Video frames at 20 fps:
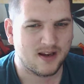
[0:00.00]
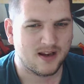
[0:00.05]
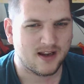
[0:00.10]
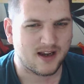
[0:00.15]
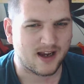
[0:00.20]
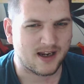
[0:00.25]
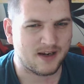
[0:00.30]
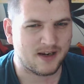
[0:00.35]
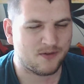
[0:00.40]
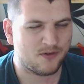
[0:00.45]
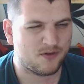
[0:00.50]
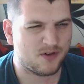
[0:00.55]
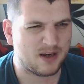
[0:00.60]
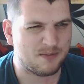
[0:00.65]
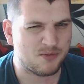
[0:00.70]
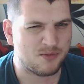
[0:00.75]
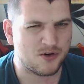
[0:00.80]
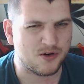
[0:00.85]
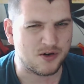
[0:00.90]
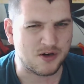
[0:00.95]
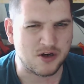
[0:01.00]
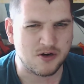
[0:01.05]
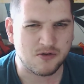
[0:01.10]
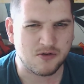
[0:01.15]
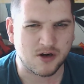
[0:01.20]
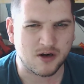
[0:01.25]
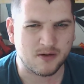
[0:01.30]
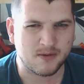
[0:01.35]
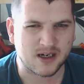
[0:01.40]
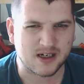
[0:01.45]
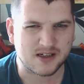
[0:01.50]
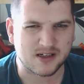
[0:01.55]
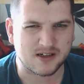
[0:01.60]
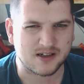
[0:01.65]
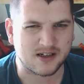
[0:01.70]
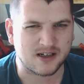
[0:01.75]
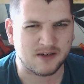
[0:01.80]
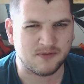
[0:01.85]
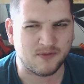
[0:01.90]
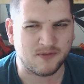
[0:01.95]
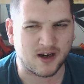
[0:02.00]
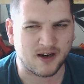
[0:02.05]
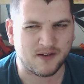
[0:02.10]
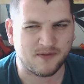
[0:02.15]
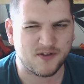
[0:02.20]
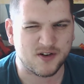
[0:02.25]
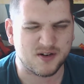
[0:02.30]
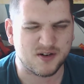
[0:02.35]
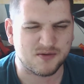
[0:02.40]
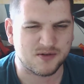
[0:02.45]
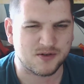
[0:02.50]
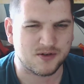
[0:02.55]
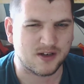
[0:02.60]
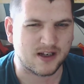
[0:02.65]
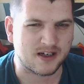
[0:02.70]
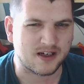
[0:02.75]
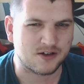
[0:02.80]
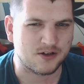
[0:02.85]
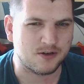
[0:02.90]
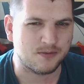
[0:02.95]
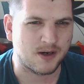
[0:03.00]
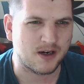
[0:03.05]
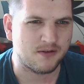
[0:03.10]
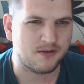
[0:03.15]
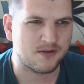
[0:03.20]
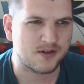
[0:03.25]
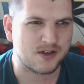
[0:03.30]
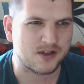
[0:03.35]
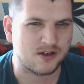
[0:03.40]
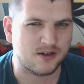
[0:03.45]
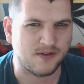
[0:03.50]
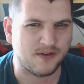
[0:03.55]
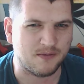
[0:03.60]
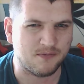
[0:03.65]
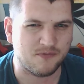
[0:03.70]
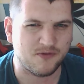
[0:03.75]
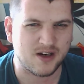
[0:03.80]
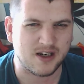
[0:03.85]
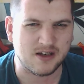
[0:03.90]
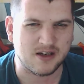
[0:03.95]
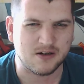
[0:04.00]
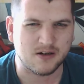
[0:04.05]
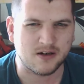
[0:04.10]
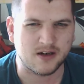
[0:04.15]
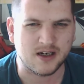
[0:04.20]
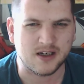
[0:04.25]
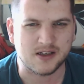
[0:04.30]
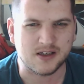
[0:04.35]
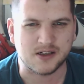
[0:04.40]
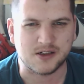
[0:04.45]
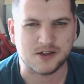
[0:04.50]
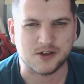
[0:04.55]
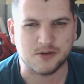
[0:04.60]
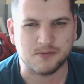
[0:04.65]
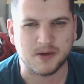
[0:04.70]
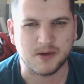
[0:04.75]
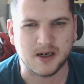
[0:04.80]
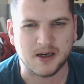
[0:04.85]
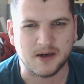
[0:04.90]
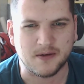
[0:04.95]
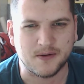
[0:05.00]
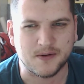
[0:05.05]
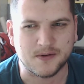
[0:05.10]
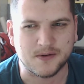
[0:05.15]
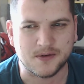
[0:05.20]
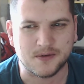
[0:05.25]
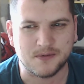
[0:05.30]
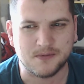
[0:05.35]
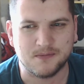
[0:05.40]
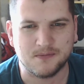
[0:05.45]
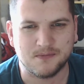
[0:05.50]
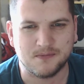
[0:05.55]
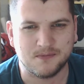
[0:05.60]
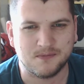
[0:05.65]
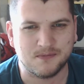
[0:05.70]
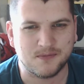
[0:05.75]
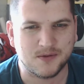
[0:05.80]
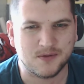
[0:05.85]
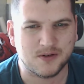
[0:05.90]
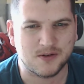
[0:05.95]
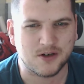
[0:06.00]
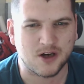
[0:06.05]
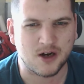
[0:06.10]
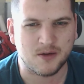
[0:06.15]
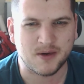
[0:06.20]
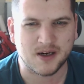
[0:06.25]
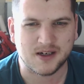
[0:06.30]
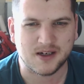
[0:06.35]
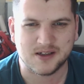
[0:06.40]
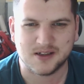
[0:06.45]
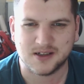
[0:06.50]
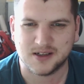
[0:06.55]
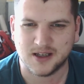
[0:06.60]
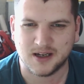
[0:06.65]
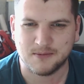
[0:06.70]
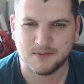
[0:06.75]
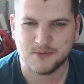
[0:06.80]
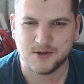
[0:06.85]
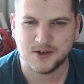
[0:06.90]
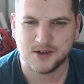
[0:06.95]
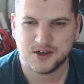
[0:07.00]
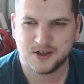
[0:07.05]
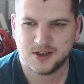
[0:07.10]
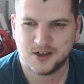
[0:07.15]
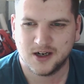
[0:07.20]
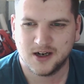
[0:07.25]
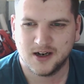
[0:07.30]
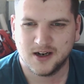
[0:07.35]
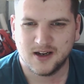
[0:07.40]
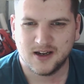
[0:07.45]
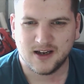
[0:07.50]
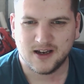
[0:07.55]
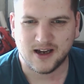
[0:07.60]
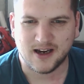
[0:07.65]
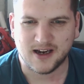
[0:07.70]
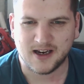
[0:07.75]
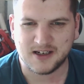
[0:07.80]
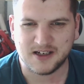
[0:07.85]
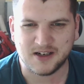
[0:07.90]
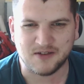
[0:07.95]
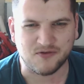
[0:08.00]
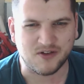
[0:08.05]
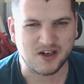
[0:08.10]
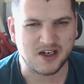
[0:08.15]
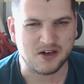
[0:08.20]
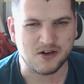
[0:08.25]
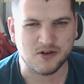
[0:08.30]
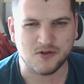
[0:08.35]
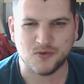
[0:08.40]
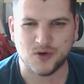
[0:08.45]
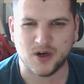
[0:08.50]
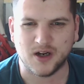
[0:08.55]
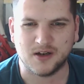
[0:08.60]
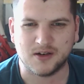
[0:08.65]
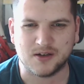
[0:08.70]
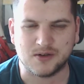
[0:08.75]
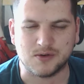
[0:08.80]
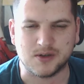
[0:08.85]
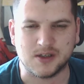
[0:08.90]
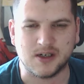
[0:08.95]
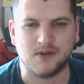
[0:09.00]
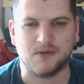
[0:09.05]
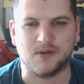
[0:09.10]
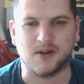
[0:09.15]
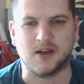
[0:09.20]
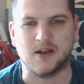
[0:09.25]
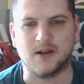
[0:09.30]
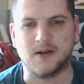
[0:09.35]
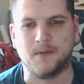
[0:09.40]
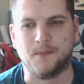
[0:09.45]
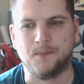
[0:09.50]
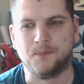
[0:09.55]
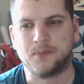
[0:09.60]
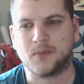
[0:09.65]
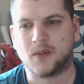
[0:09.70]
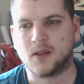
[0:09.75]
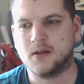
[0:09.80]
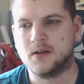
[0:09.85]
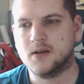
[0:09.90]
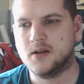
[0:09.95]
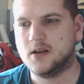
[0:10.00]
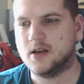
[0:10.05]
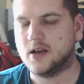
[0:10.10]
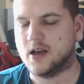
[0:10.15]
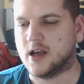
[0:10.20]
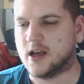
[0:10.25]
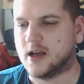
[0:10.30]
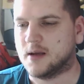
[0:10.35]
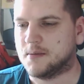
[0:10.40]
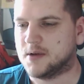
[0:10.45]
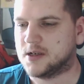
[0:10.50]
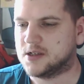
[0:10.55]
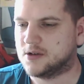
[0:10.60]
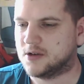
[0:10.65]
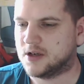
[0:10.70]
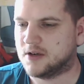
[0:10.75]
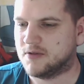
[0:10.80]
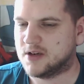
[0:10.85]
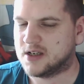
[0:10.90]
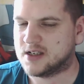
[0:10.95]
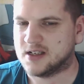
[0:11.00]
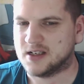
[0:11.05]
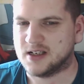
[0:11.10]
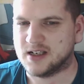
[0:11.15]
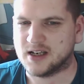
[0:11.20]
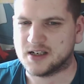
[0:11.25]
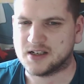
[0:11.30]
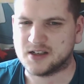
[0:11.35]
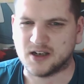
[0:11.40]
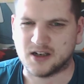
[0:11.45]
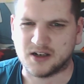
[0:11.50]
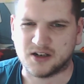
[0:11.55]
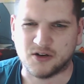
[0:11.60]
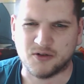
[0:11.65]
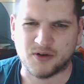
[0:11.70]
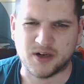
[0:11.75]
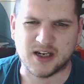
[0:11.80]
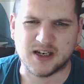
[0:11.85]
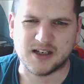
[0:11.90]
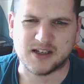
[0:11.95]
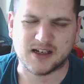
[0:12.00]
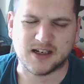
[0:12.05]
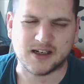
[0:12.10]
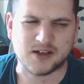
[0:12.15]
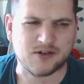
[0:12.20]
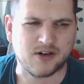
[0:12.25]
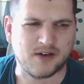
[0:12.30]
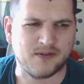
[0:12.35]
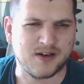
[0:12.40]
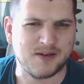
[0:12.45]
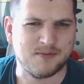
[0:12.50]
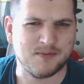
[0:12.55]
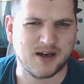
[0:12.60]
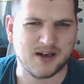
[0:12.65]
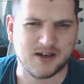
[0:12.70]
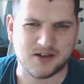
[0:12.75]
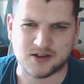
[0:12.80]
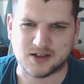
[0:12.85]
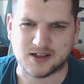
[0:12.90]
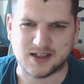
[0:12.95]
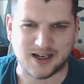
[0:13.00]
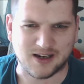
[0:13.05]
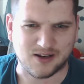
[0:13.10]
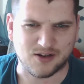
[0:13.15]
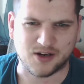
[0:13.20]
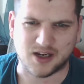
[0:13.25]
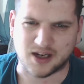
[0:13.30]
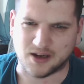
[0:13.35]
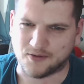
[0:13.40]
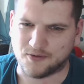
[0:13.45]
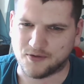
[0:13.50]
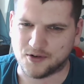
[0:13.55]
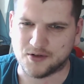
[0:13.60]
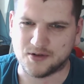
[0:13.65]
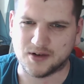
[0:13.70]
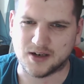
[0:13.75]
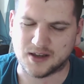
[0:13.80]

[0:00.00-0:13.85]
I never really bought new comics because I thought it was all like superhero stuff. I'm really not into superhero comics that much, and I didn't really know what else was out there. It's only recently I started going into like Travelling Man and just like looking through the